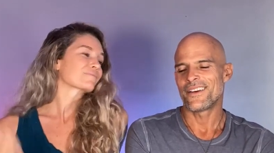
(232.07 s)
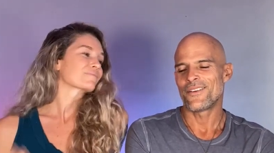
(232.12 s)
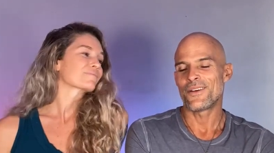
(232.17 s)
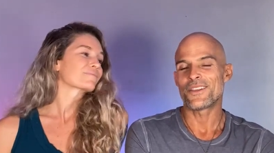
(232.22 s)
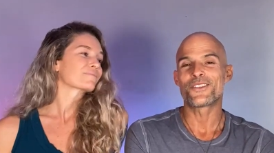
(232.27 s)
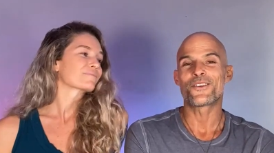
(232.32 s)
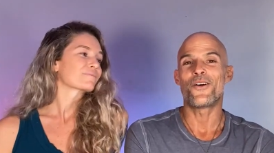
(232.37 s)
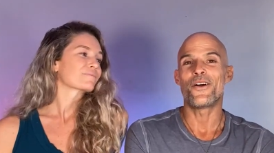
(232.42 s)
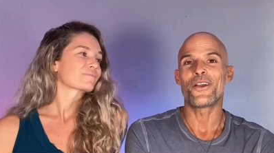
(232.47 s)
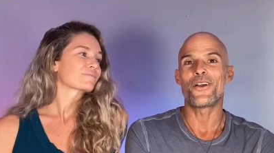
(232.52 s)

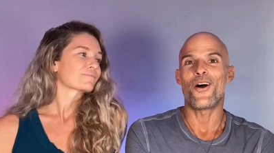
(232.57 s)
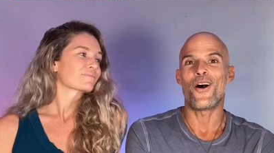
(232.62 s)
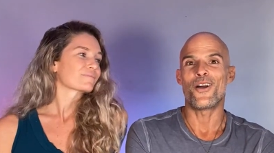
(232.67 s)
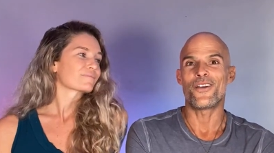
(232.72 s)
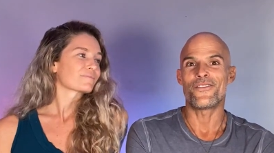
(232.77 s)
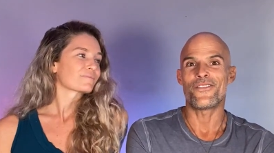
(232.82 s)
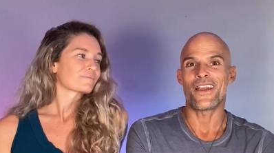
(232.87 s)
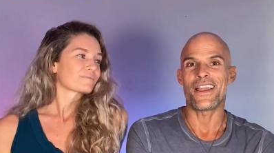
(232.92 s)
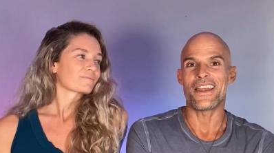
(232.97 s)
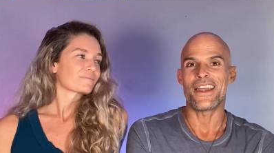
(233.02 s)
Speaker 1: what's going
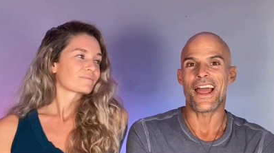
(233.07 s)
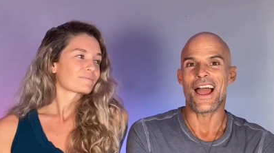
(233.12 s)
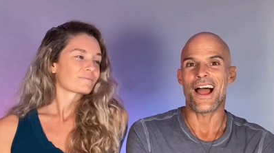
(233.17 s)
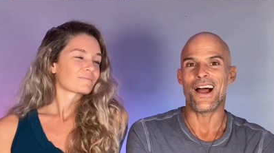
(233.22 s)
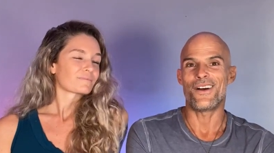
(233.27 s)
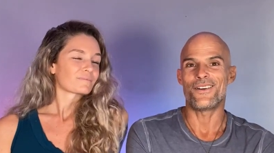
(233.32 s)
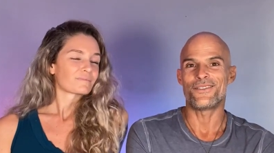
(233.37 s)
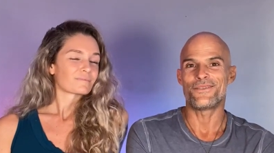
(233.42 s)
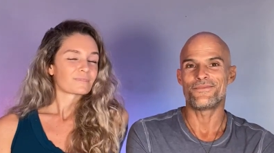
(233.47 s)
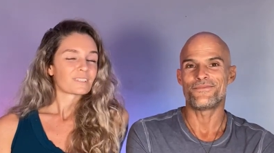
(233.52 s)
on right
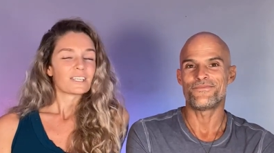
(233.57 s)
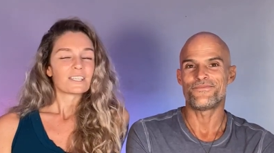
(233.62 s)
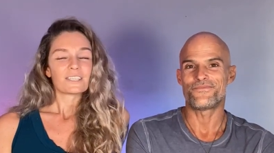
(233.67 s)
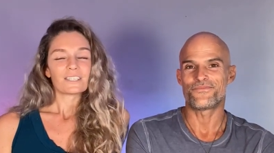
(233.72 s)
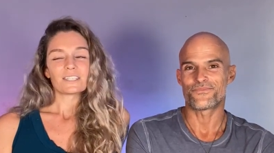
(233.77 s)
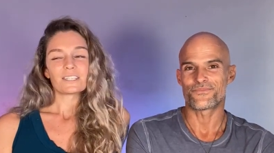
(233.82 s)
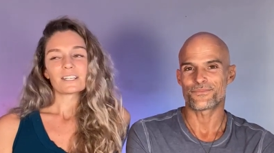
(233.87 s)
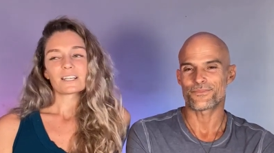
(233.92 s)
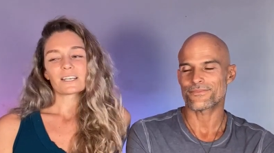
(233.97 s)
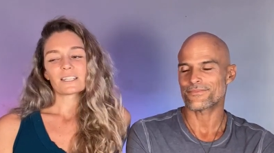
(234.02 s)
now.
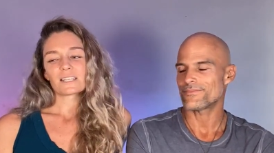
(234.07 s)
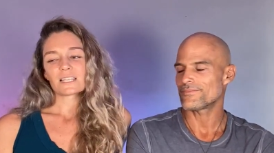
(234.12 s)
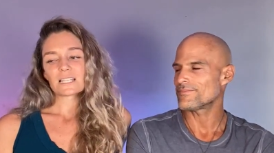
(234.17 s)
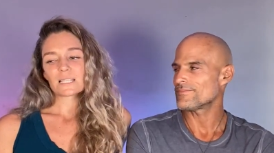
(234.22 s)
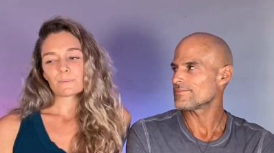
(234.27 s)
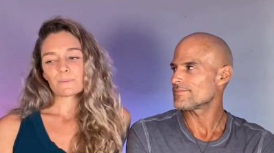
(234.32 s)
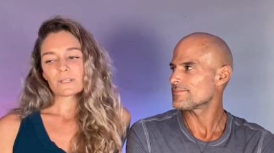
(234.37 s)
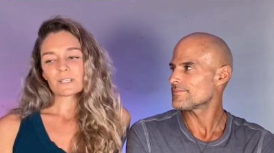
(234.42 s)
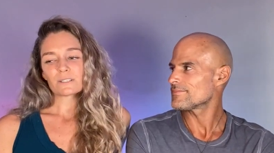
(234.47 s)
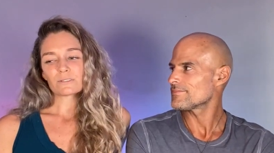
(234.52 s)
Speaker 2: Yeah, and
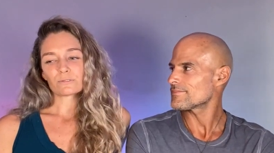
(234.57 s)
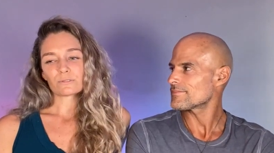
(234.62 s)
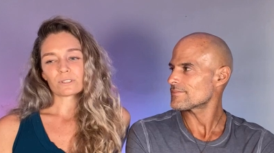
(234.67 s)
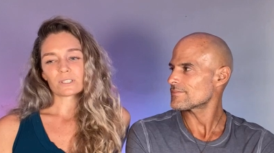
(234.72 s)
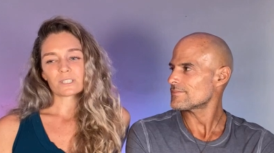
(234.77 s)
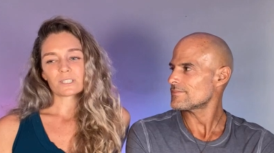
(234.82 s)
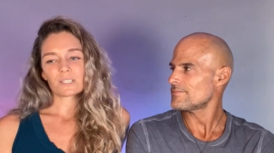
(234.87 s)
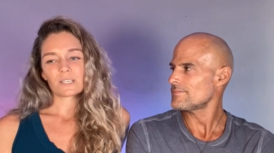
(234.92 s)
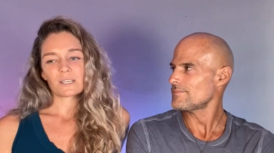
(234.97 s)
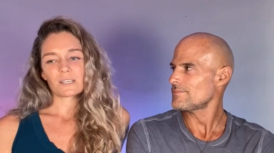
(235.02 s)
there's been a
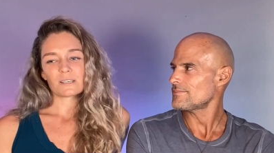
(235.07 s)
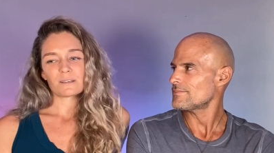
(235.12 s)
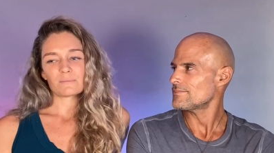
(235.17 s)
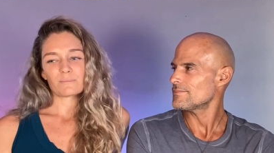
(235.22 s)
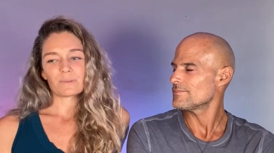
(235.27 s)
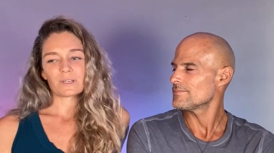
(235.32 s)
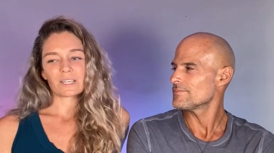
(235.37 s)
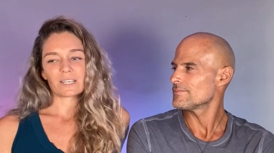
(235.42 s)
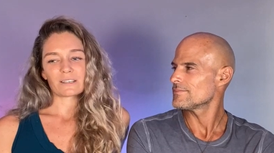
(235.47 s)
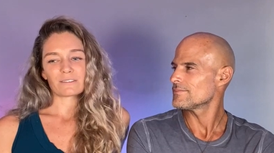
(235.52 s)

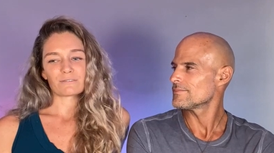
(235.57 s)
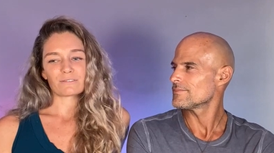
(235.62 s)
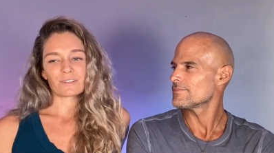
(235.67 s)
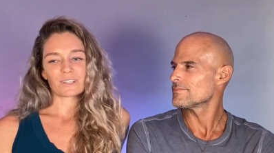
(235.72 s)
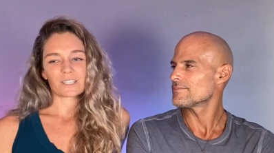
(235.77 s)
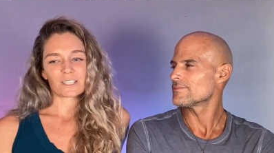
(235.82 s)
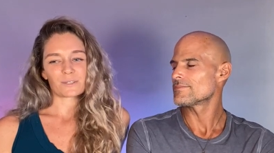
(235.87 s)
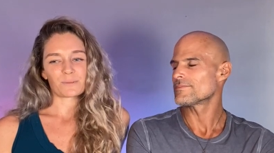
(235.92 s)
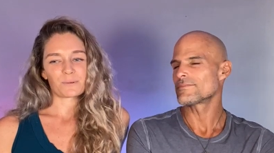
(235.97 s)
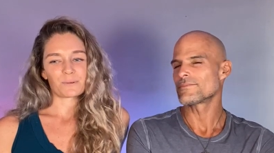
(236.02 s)
really big
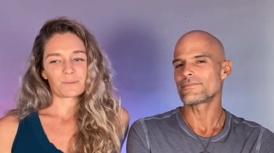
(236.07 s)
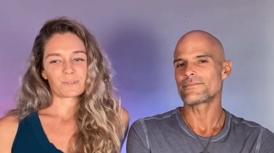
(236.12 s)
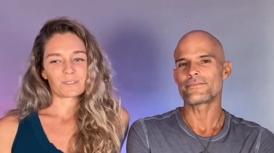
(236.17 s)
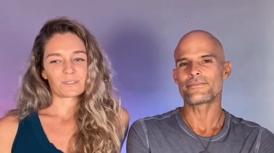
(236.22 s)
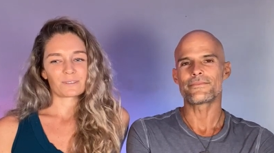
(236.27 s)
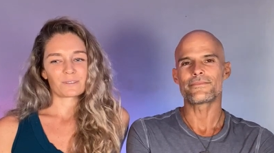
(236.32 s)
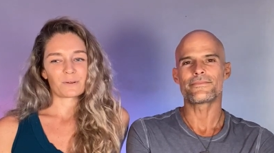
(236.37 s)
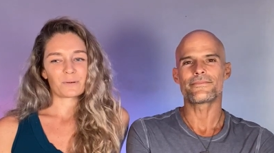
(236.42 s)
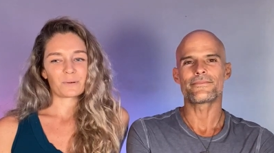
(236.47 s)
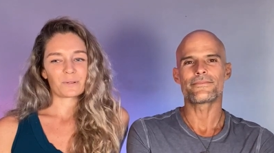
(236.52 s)
influx. We
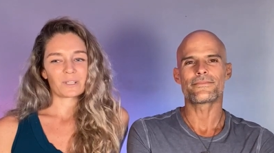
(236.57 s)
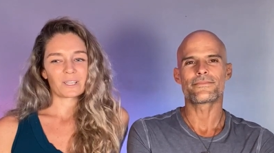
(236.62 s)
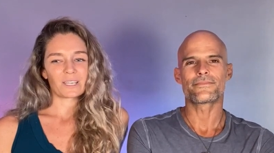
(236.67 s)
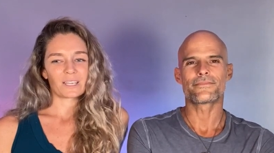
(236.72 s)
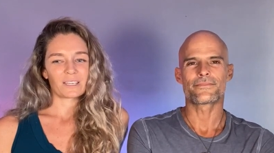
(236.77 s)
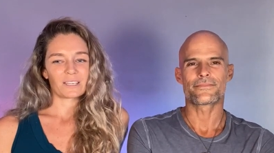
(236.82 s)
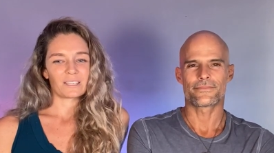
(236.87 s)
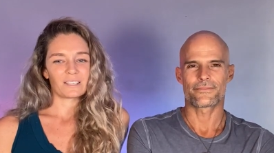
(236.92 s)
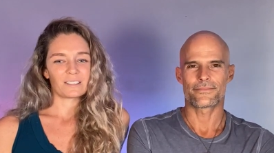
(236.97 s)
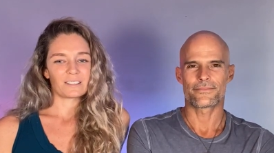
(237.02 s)
were
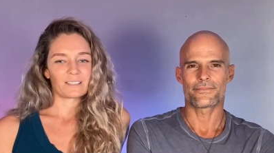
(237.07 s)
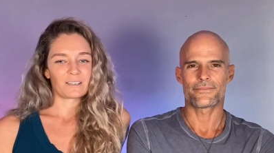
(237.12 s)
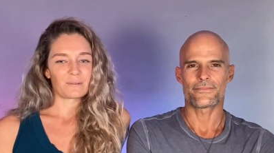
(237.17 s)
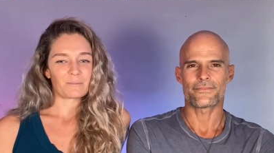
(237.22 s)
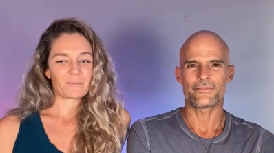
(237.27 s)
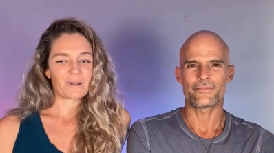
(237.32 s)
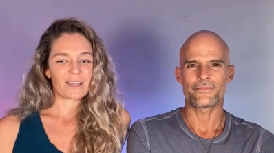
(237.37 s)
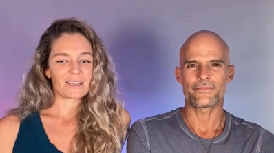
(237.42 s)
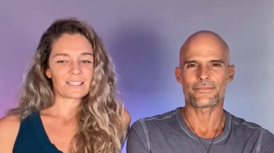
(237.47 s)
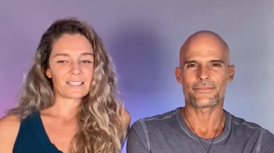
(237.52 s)
calling it in
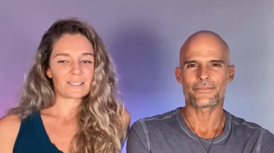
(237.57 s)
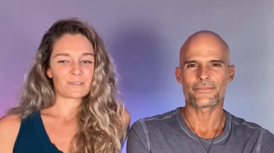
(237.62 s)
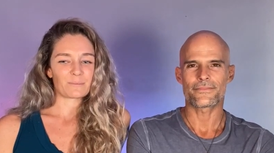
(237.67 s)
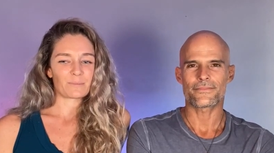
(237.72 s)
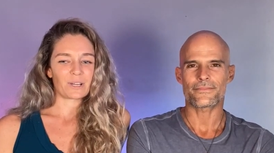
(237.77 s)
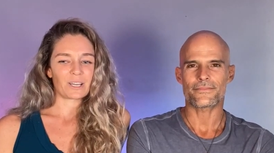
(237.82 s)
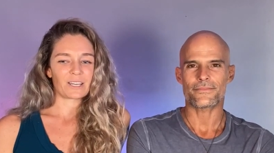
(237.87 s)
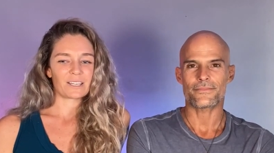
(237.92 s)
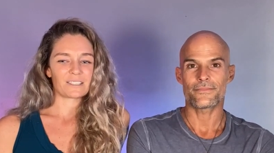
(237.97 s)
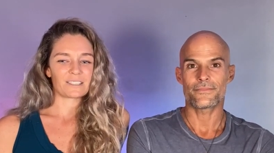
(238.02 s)
our
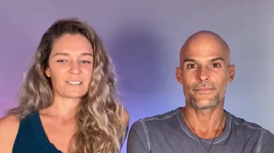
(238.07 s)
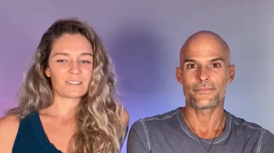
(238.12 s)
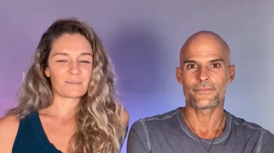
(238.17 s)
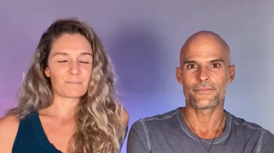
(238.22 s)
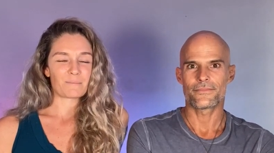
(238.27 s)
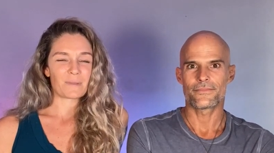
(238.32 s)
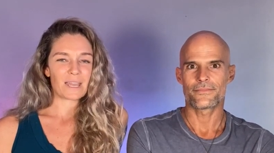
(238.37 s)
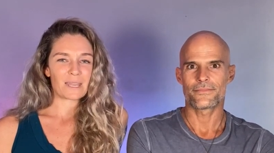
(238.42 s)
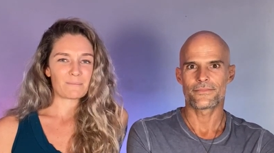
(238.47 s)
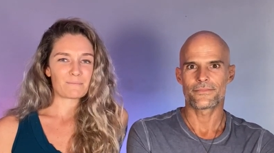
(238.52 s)
mastermind
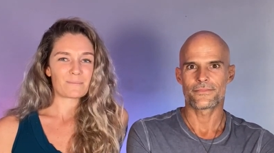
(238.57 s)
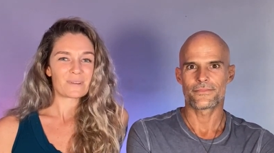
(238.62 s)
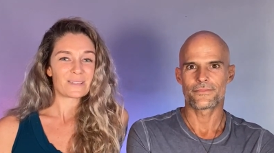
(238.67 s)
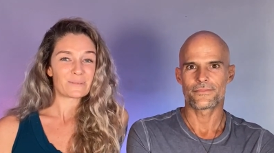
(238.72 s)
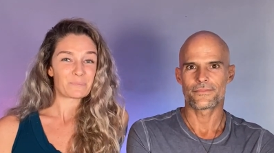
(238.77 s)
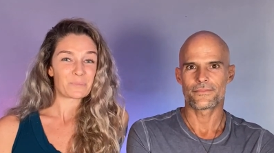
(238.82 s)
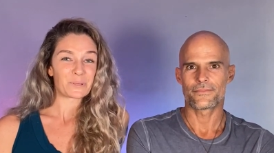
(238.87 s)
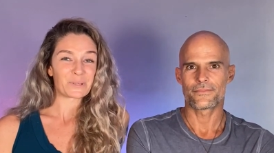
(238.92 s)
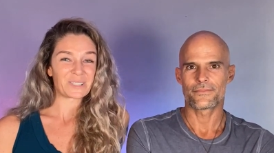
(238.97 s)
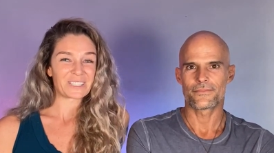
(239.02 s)
the May
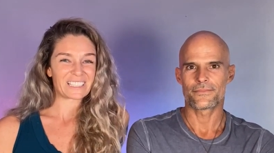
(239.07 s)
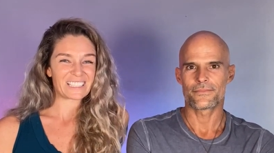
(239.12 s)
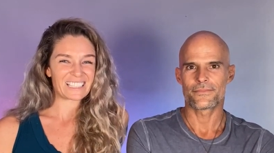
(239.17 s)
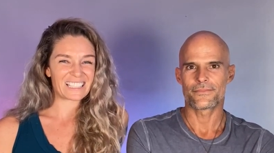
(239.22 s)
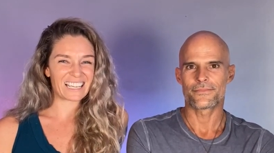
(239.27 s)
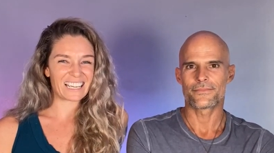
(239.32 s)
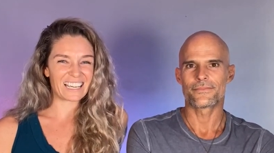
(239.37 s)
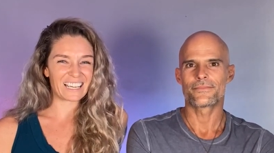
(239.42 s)
midpoint,